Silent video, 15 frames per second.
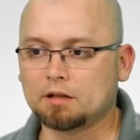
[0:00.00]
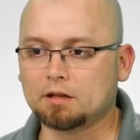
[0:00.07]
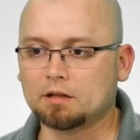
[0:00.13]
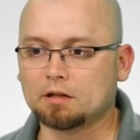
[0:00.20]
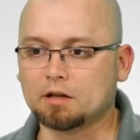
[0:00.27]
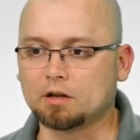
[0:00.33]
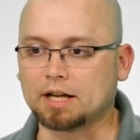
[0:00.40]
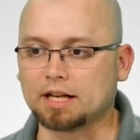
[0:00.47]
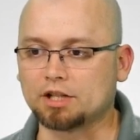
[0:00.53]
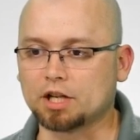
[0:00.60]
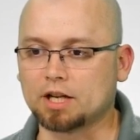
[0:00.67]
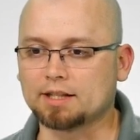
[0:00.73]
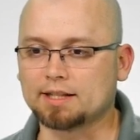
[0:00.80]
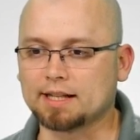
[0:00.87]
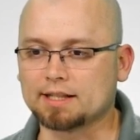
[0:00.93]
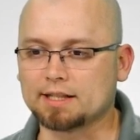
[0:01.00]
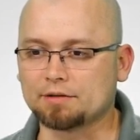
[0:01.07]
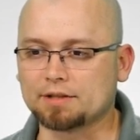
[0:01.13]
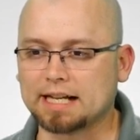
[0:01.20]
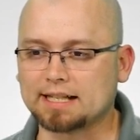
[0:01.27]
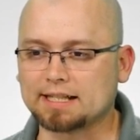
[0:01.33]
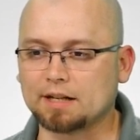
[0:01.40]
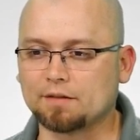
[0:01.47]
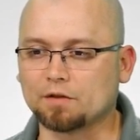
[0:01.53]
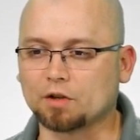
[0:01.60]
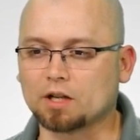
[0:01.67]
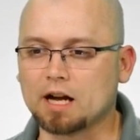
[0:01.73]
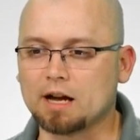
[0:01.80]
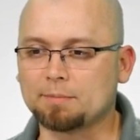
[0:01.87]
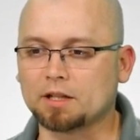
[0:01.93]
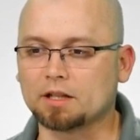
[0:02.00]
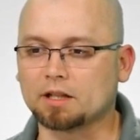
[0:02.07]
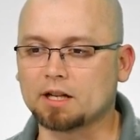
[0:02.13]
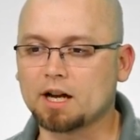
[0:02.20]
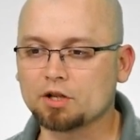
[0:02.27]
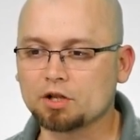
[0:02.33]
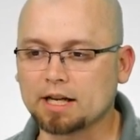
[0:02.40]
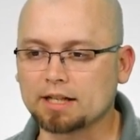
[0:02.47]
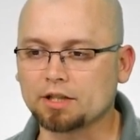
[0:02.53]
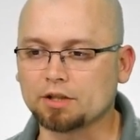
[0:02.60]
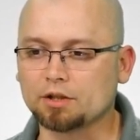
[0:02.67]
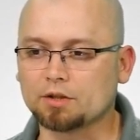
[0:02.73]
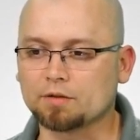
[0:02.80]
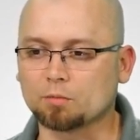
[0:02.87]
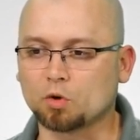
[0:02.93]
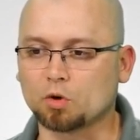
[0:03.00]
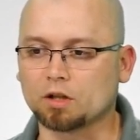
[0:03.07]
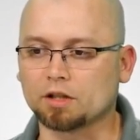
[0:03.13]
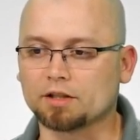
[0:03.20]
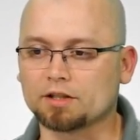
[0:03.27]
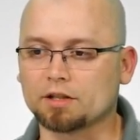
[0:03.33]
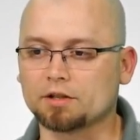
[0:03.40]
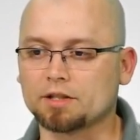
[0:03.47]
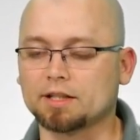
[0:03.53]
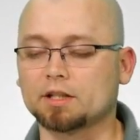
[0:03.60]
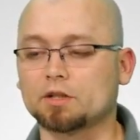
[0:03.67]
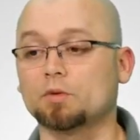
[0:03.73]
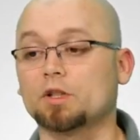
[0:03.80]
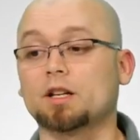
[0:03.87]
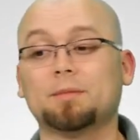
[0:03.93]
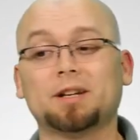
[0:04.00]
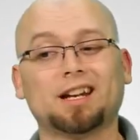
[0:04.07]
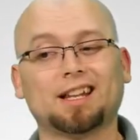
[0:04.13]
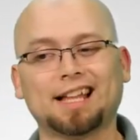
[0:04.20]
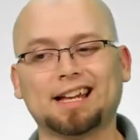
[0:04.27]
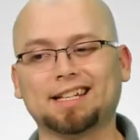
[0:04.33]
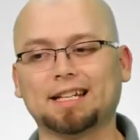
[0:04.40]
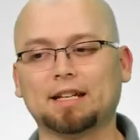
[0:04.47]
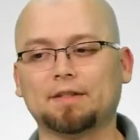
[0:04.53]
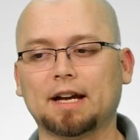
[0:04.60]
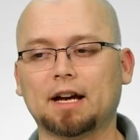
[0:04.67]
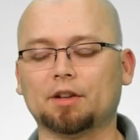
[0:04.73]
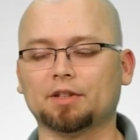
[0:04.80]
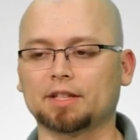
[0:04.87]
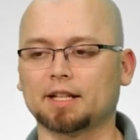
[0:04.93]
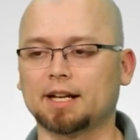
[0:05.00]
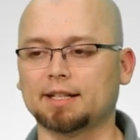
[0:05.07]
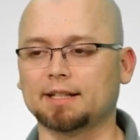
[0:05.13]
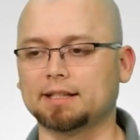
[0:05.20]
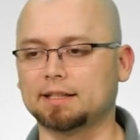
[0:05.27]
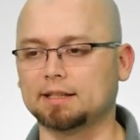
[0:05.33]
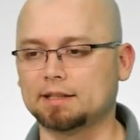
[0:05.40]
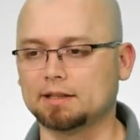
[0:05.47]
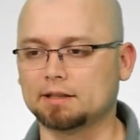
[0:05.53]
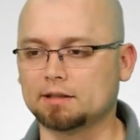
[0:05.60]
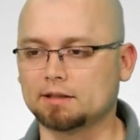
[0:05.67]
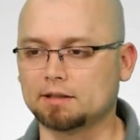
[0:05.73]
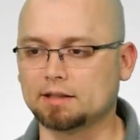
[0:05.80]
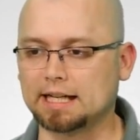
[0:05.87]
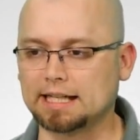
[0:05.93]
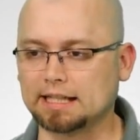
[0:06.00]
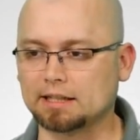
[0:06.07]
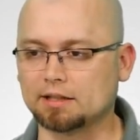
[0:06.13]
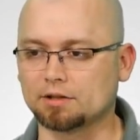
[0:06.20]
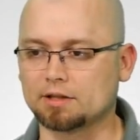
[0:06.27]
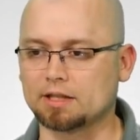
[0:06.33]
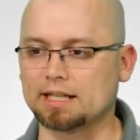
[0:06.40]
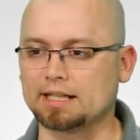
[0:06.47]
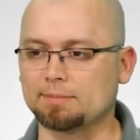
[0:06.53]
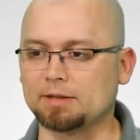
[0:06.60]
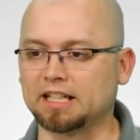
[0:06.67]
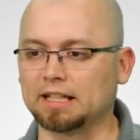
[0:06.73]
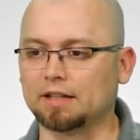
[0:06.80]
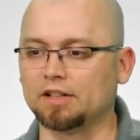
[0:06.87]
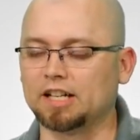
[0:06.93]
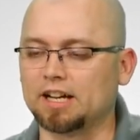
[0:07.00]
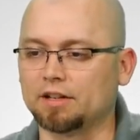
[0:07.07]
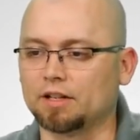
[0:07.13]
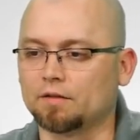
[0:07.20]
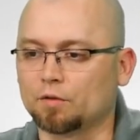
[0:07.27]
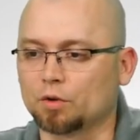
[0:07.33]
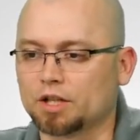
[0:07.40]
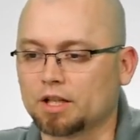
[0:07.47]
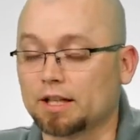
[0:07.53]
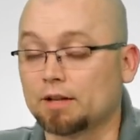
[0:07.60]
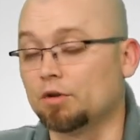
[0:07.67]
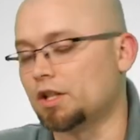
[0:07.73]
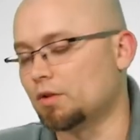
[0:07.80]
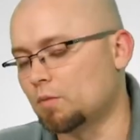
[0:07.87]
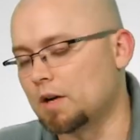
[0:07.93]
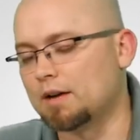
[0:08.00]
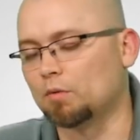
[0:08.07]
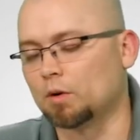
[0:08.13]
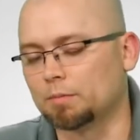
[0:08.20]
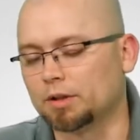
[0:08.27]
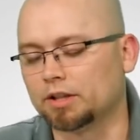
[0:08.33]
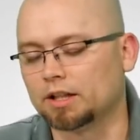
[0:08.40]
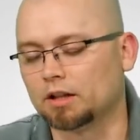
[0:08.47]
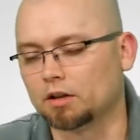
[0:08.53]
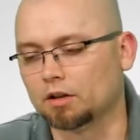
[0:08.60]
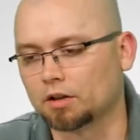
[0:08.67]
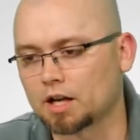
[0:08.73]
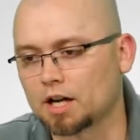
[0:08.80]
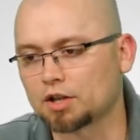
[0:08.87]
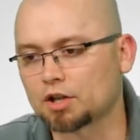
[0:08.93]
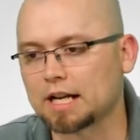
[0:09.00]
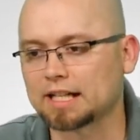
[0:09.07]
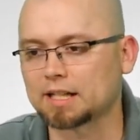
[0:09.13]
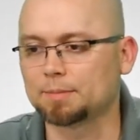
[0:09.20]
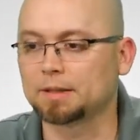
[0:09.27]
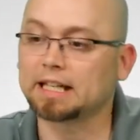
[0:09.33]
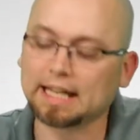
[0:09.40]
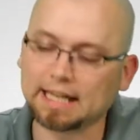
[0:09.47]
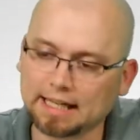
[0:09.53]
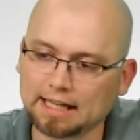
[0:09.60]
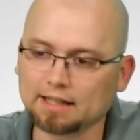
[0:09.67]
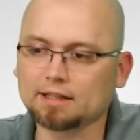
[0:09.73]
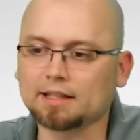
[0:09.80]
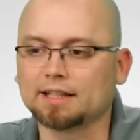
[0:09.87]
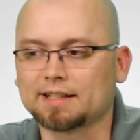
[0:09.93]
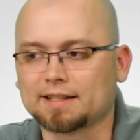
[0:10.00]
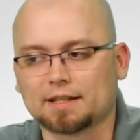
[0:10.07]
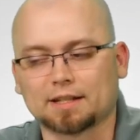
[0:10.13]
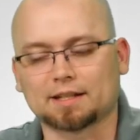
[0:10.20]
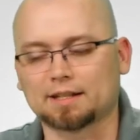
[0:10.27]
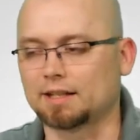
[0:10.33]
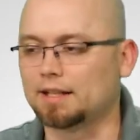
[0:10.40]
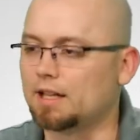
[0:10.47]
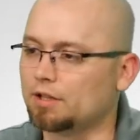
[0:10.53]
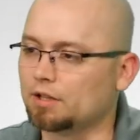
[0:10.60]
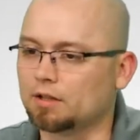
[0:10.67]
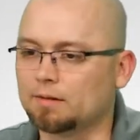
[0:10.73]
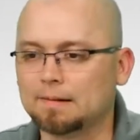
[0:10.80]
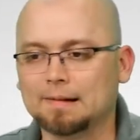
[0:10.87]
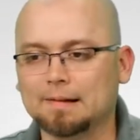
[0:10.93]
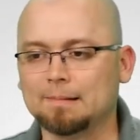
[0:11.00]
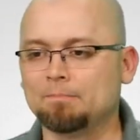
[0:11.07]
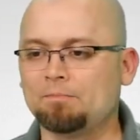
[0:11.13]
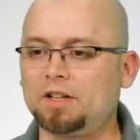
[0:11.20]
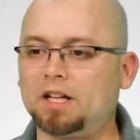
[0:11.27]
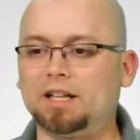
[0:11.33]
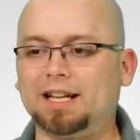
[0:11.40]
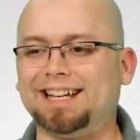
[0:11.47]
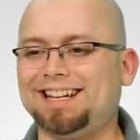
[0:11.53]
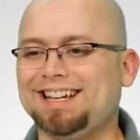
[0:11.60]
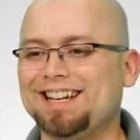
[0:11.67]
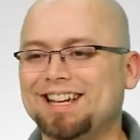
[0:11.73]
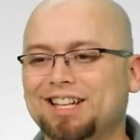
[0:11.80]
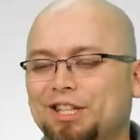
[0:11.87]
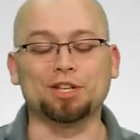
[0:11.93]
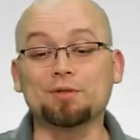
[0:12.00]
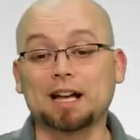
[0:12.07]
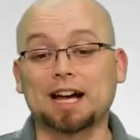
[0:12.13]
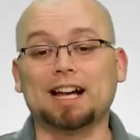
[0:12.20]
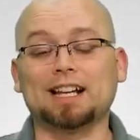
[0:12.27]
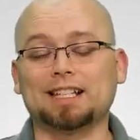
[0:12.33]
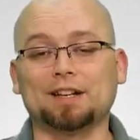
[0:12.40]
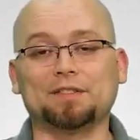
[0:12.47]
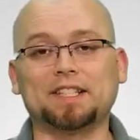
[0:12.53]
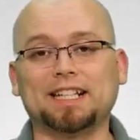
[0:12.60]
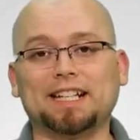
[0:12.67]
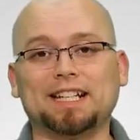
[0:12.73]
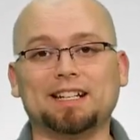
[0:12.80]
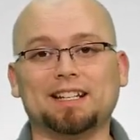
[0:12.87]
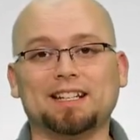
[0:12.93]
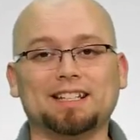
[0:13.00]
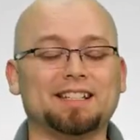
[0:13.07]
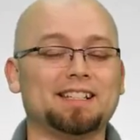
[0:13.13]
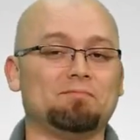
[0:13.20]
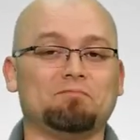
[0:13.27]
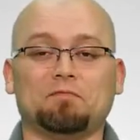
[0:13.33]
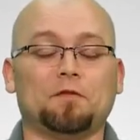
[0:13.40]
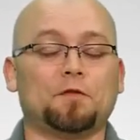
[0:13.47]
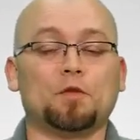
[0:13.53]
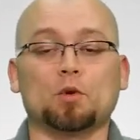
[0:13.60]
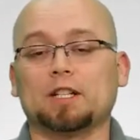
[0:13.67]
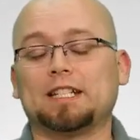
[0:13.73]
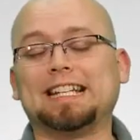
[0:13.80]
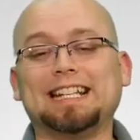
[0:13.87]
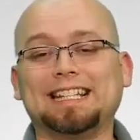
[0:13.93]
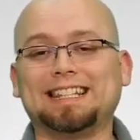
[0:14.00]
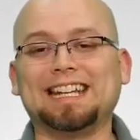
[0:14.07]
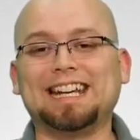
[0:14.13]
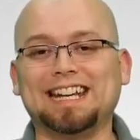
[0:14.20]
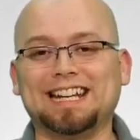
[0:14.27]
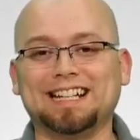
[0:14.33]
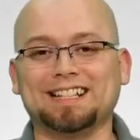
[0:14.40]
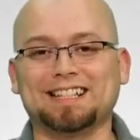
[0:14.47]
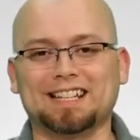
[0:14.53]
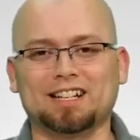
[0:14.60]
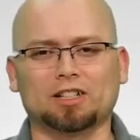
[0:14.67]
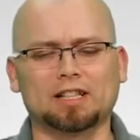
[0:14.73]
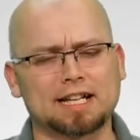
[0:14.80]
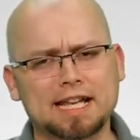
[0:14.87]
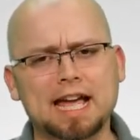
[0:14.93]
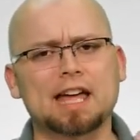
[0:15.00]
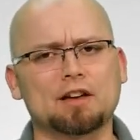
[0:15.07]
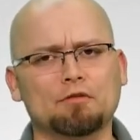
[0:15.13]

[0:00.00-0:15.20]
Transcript: Okay, John says, I was asking for a copy of the contract you used from Horn and Associates, which I'm not allowed to give out. Scott doesn't like those things being given out, unfortunately, which is why we're building our own contracts. But again, that's just another... You guys have seen 14 things that are like, yeah, that would